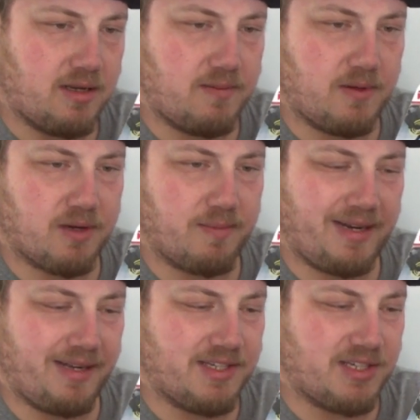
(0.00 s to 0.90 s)
I'm not
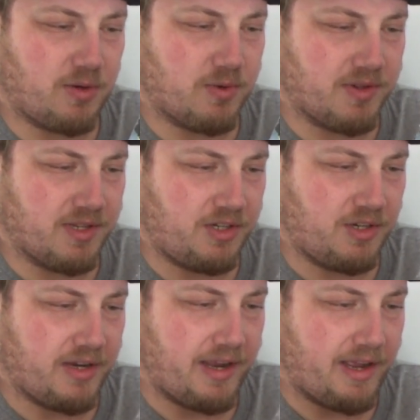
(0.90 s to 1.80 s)
completely sold on the
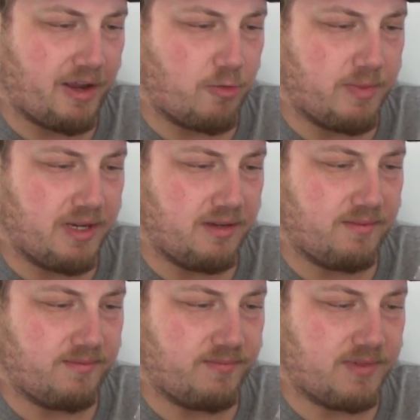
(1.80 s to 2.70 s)
new helmet
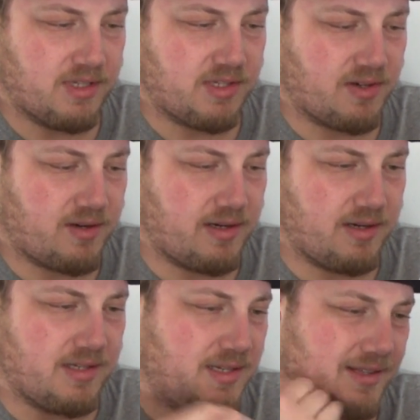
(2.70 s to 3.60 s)
design.
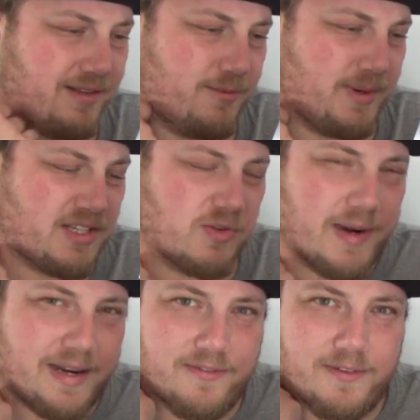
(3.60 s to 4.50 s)
It's a little bit
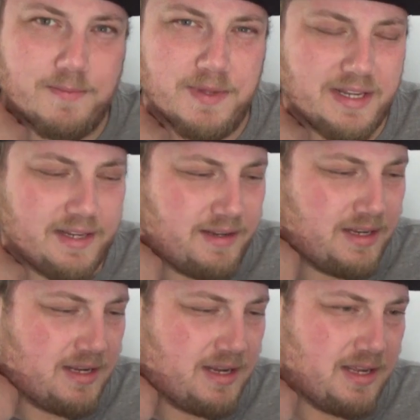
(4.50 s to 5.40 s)
tweaked from the
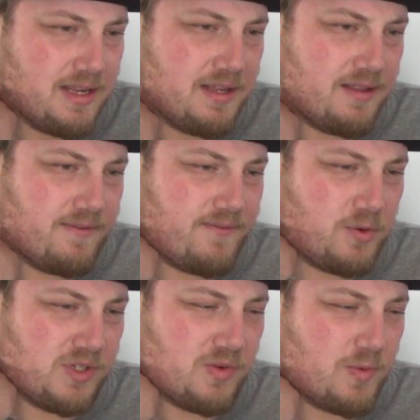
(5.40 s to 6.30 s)

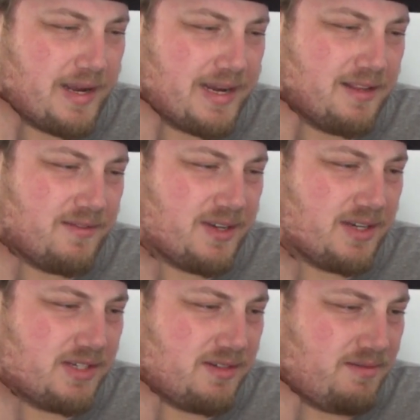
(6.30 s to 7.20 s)
Force Awakens
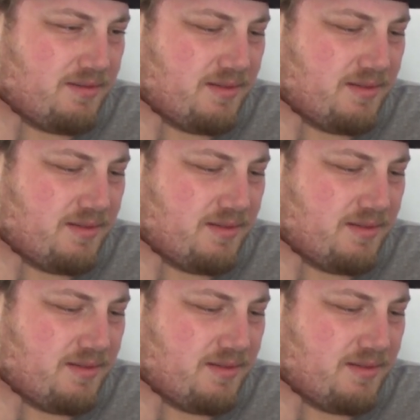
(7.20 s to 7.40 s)
version.